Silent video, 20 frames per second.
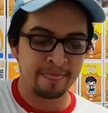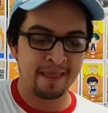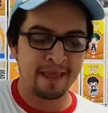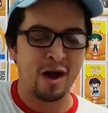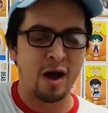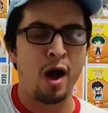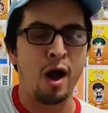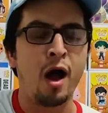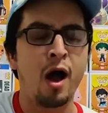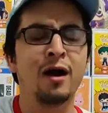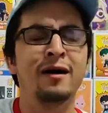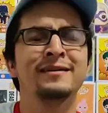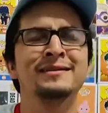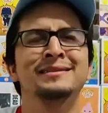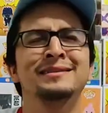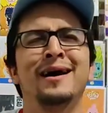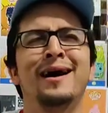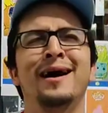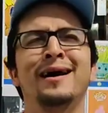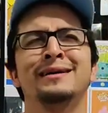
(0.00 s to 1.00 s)
Oh,
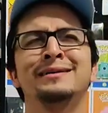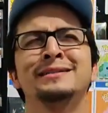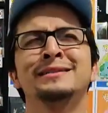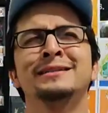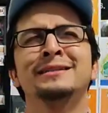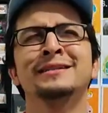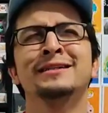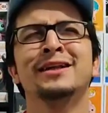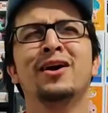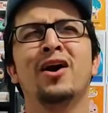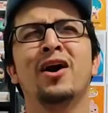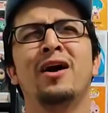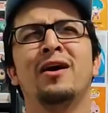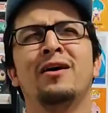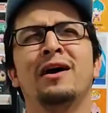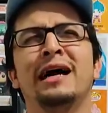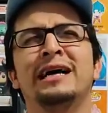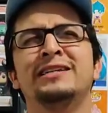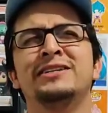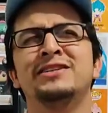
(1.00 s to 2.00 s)
oh,
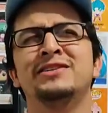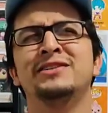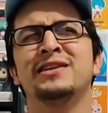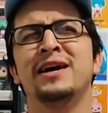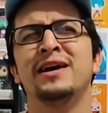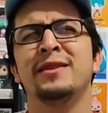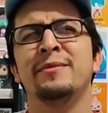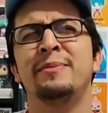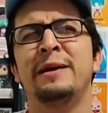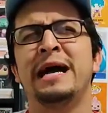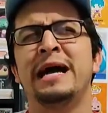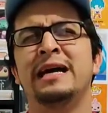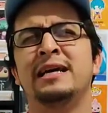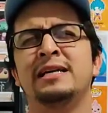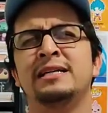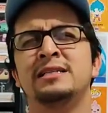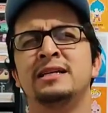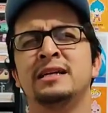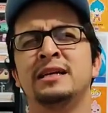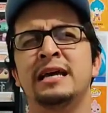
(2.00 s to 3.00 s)
oh, I just saw the
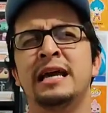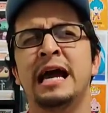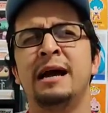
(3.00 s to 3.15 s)
packaging.